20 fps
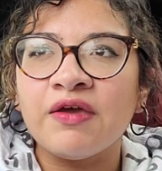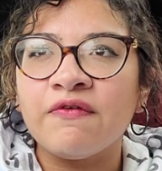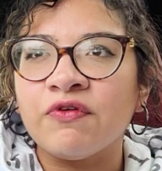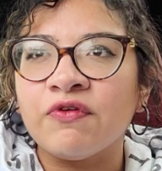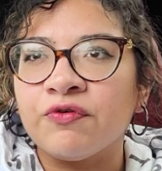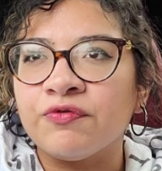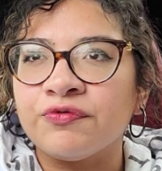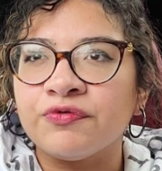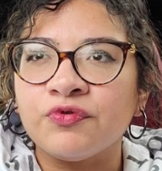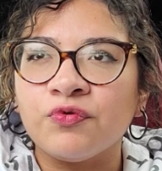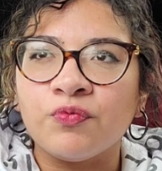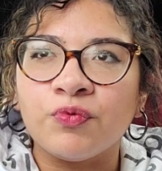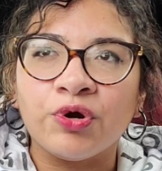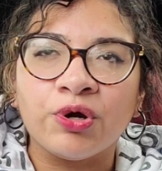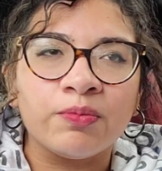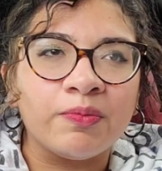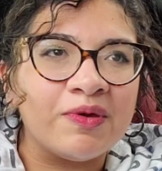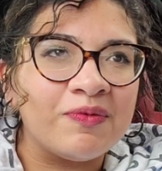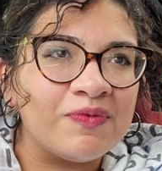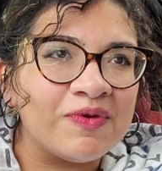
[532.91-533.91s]
If those don't
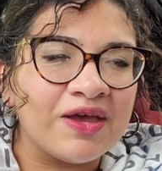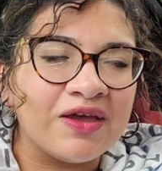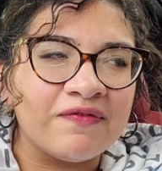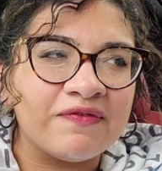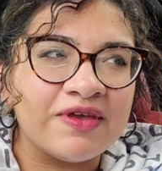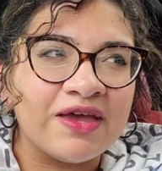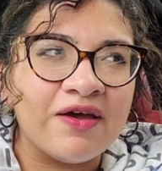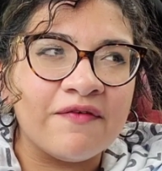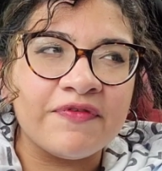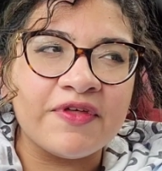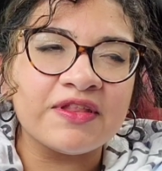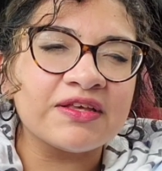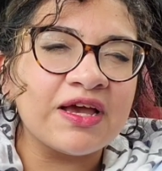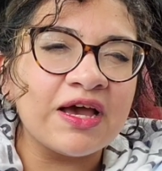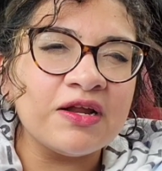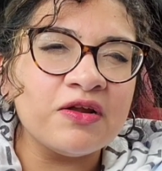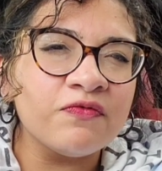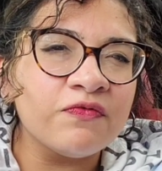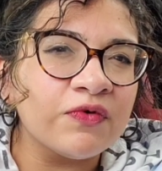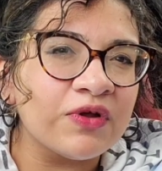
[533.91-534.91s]
work, maybe IVF. That's
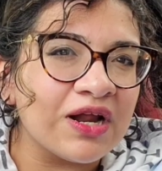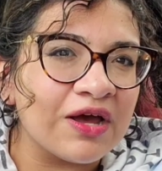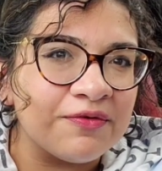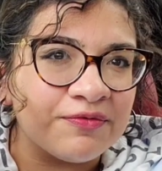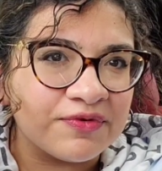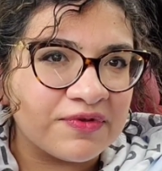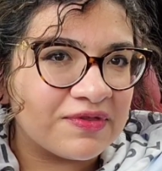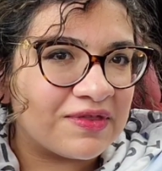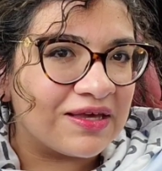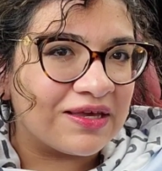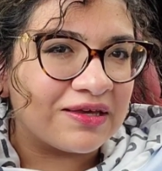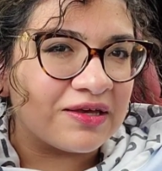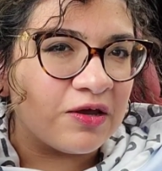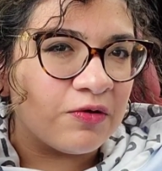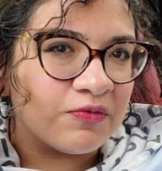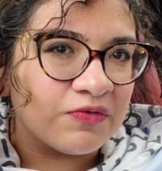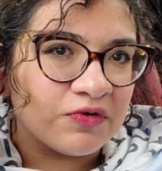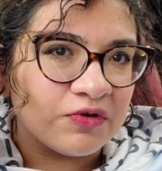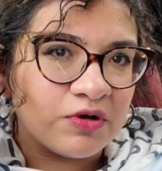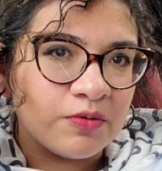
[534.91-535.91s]
kind of what I was
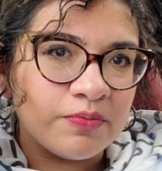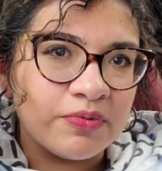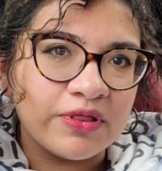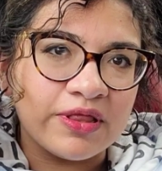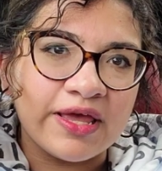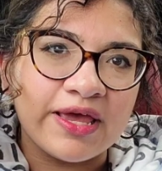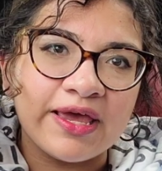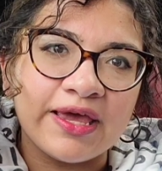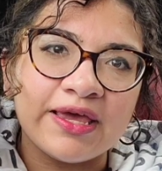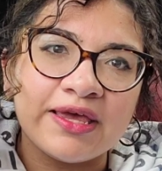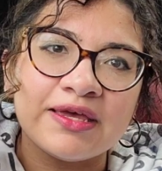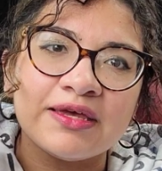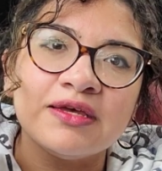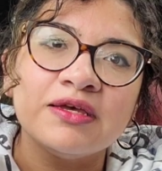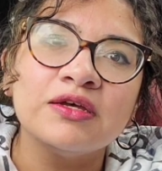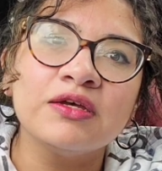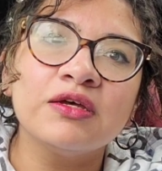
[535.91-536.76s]
thinking was gonna play,